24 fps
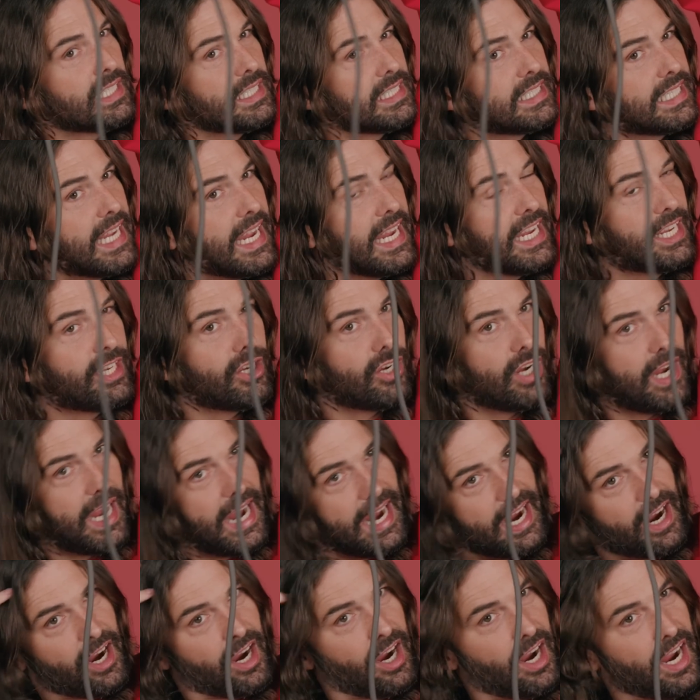to take your
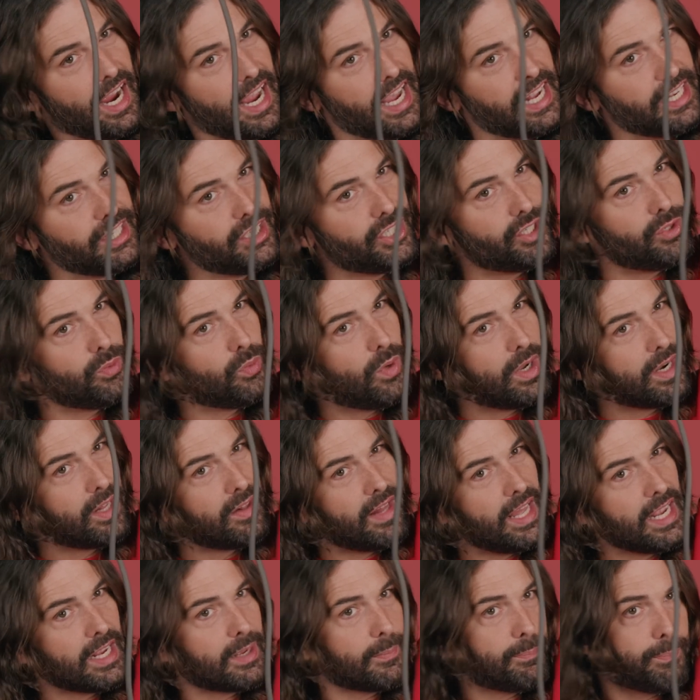hair and you wanna
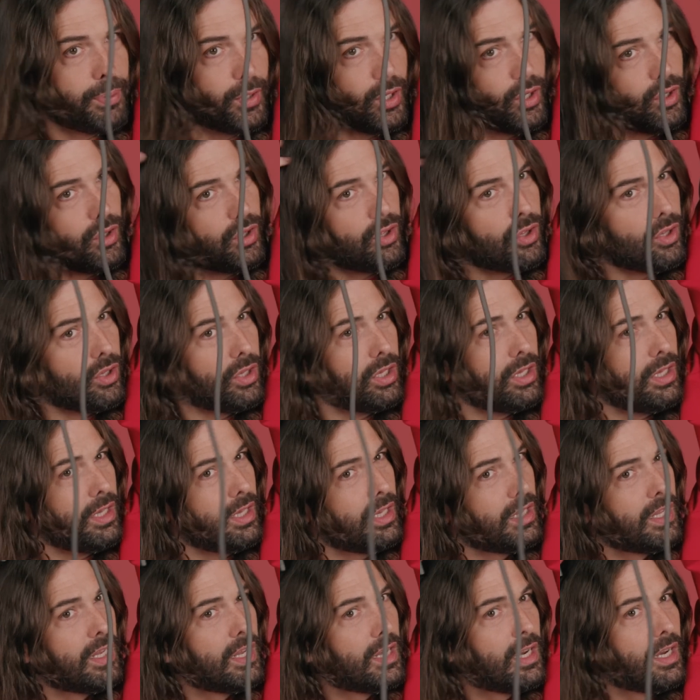like pull
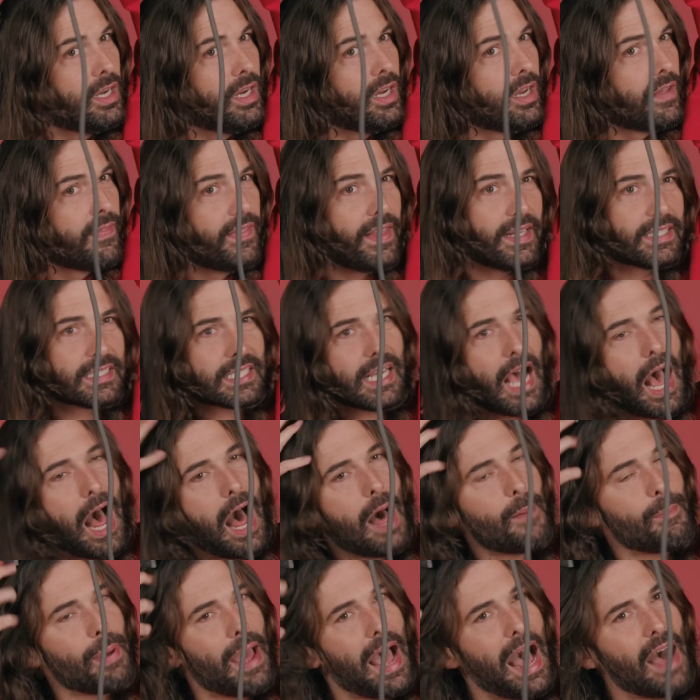the
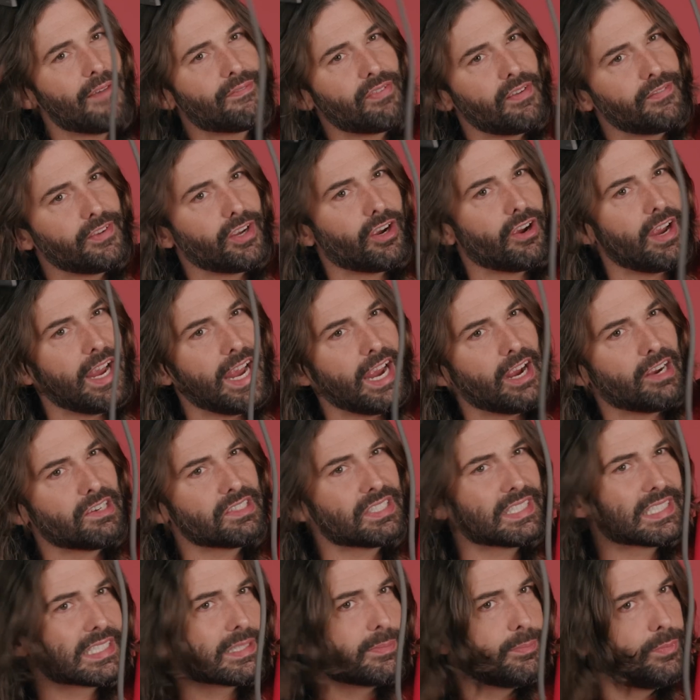top half of your hair
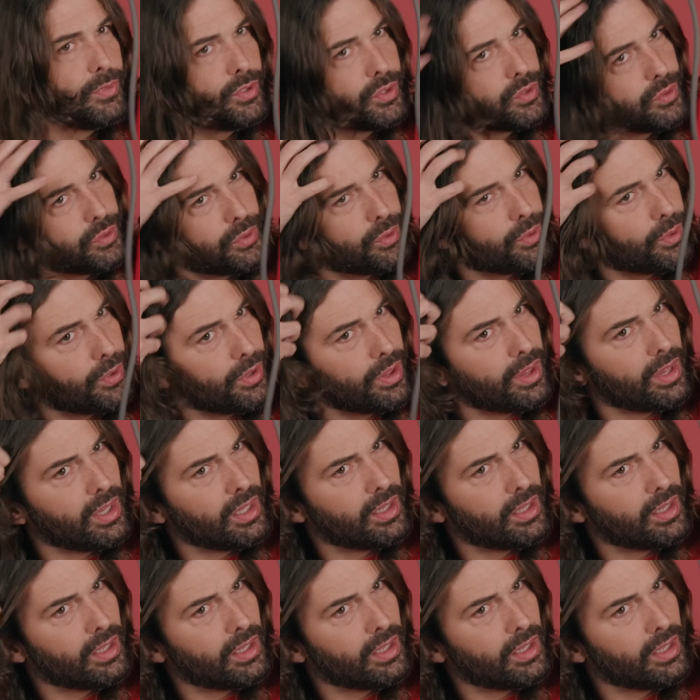smooth.